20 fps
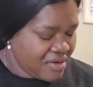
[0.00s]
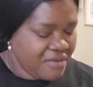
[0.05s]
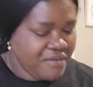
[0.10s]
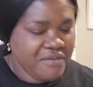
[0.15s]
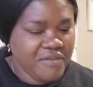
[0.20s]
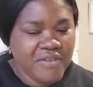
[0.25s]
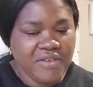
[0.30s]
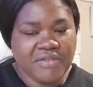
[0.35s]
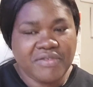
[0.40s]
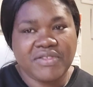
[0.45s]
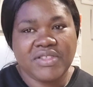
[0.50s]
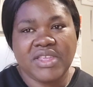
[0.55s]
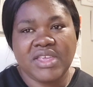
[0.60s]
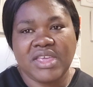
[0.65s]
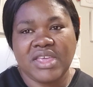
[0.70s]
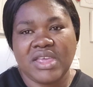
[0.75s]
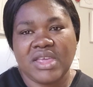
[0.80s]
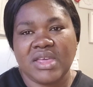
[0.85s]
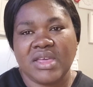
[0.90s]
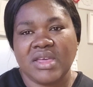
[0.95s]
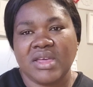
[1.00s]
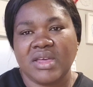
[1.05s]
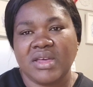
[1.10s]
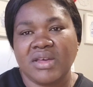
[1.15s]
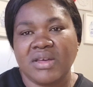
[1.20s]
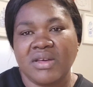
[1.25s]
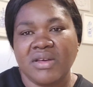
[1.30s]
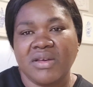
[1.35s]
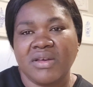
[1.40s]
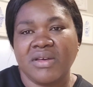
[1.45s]
50,
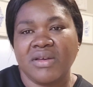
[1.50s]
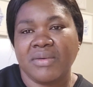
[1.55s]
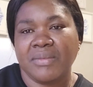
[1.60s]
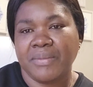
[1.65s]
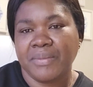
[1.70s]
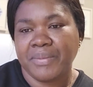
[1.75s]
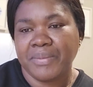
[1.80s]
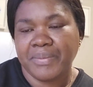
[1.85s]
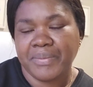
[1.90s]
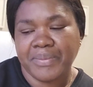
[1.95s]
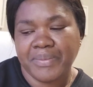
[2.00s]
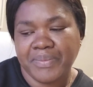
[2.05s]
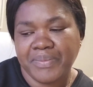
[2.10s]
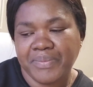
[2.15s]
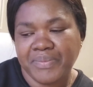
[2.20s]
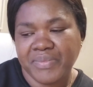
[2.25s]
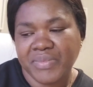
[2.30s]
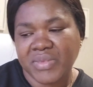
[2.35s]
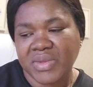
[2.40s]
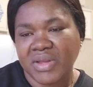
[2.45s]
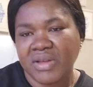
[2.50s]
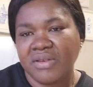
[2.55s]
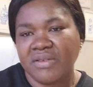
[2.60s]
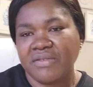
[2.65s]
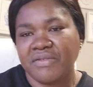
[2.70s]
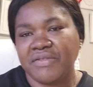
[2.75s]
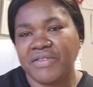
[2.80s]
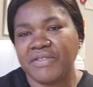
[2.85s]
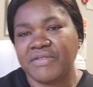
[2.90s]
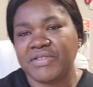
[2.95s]

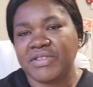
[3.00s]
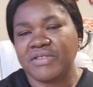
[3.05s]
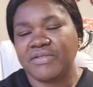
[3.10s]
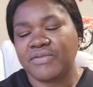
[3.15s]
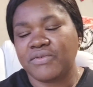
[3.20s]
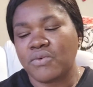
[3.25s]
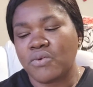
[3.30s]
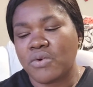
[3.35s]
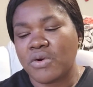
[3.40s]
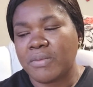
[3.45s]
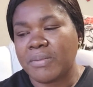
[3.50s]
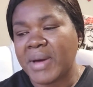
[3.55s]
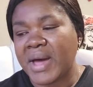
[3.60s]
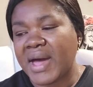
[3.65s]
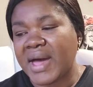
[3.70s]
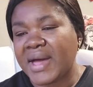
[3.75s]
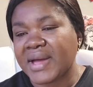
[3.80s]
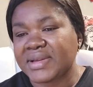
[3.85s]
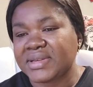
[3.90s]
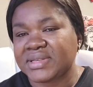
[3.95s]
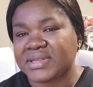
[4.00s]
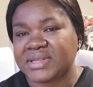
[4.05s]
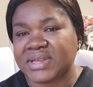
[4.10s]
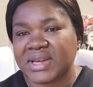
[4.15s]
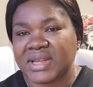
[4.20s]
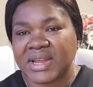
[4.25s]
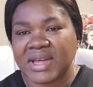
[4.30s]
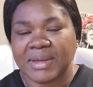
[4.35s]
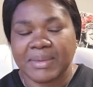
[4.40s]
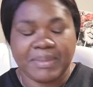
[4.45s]
54 bags,
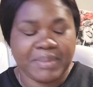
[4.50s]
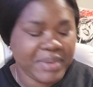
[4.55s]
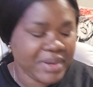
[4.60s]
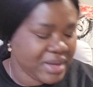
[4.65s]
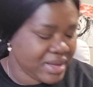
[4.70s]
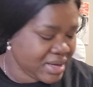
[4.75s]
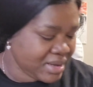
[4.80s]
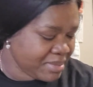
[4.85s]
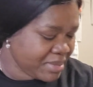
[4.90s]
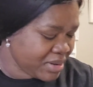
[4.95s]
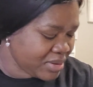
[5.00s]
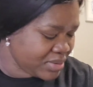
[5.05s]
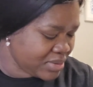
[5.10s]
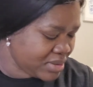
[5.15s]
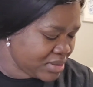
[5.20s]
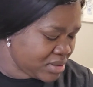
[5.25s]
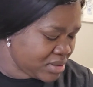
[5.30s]
and I paid about,